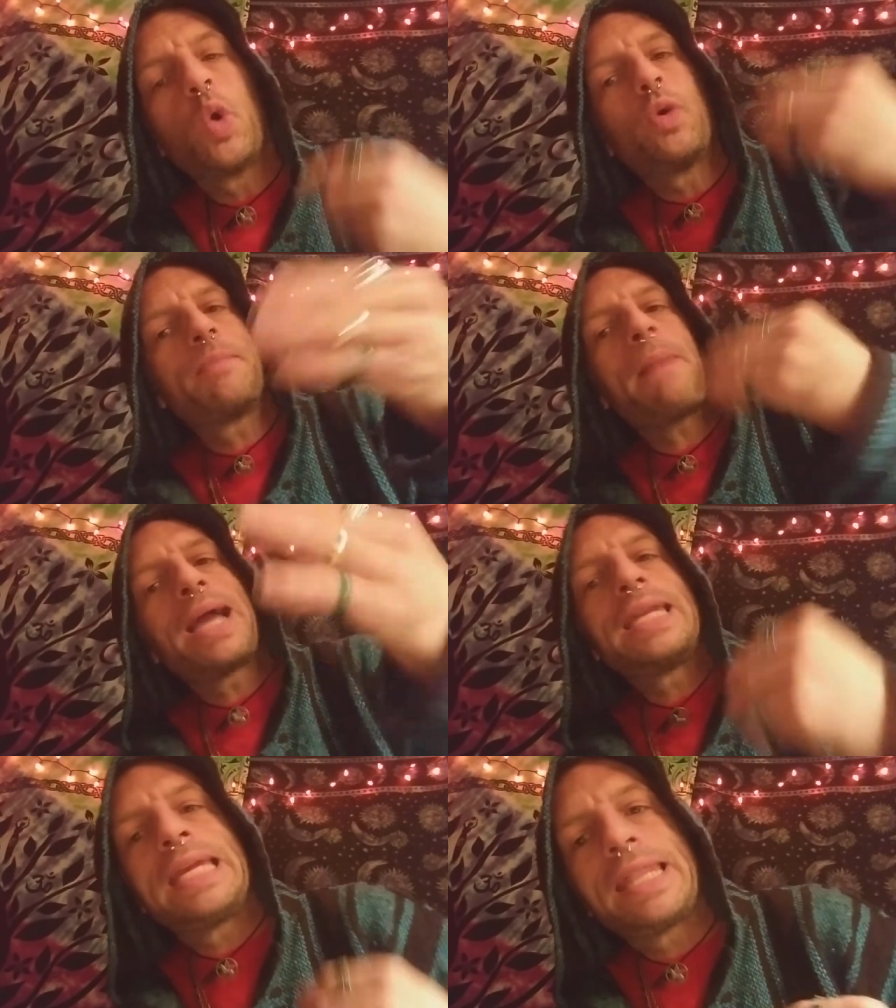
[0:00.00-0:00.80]

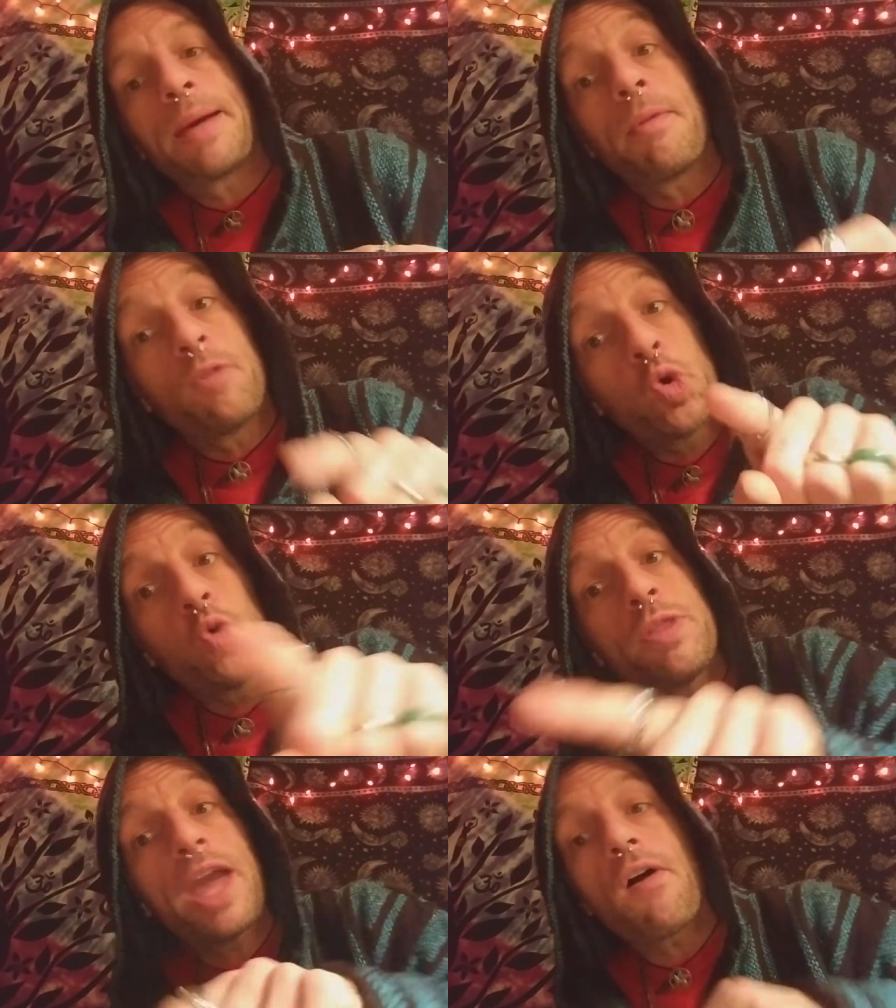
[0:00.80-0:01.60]
reminding them of
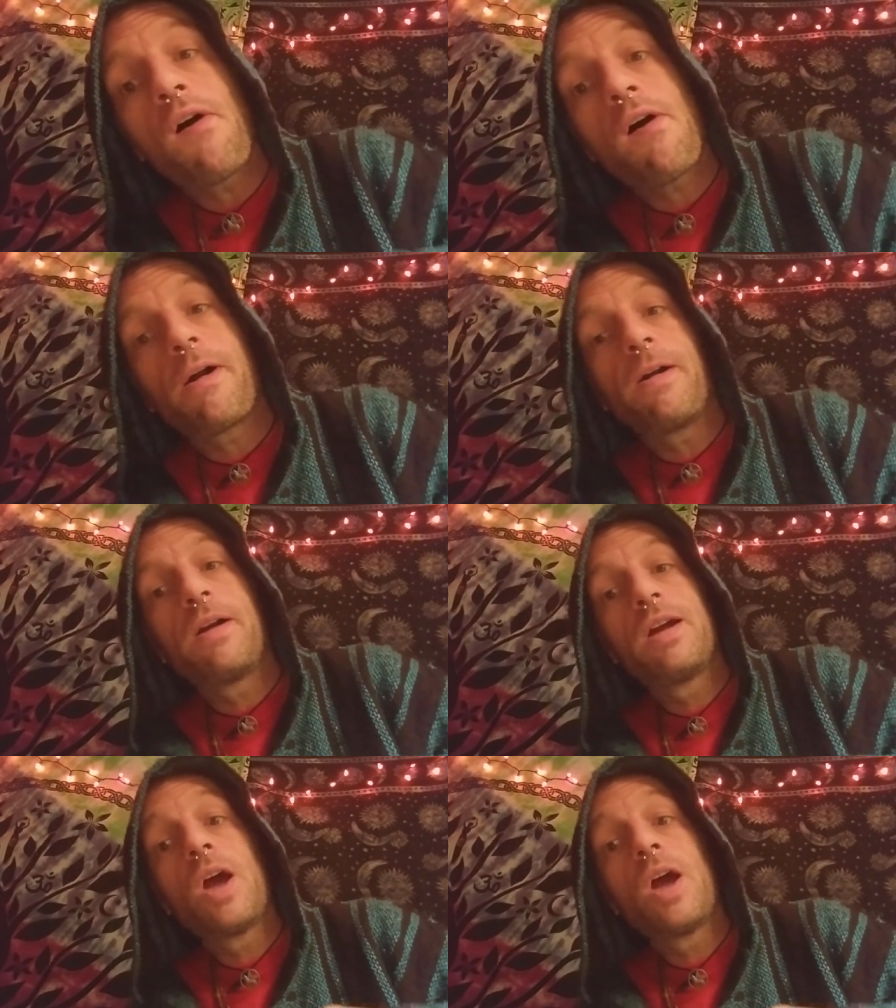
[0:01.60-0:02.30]
who they are,